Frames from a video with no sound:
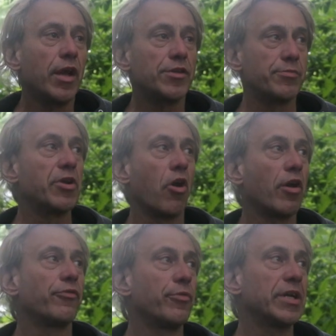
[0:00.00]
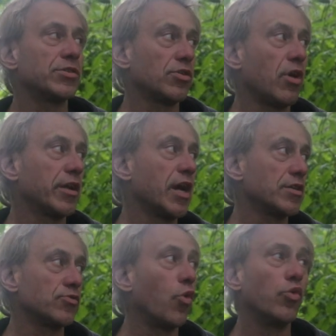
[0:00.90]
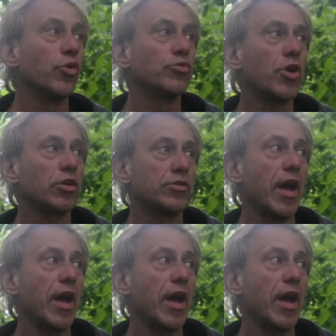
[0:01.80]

It's been hard for me because a lot of guys, don't talk